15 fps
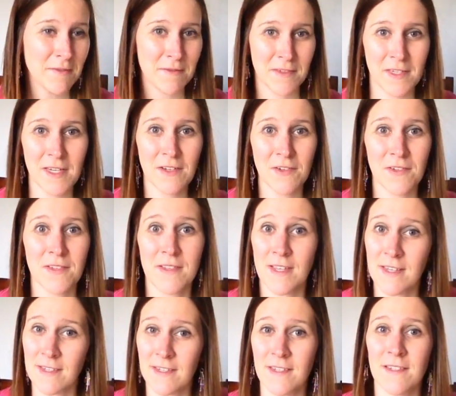signals
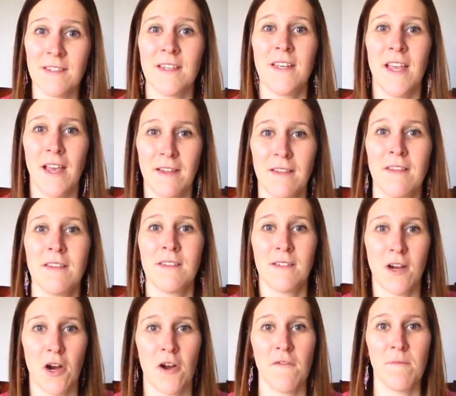this is, again, the
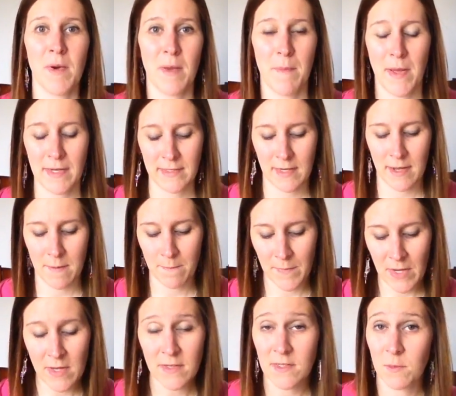start of my bedtime.
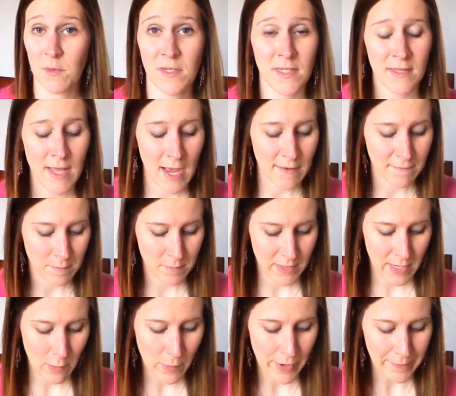So we did that from
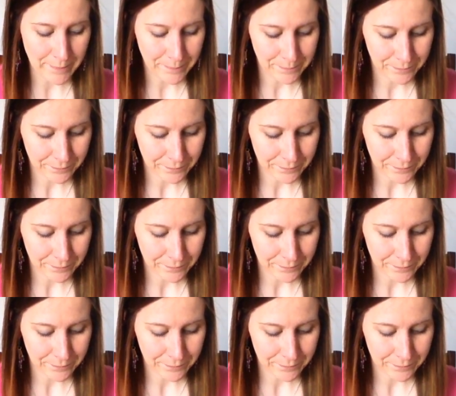day one.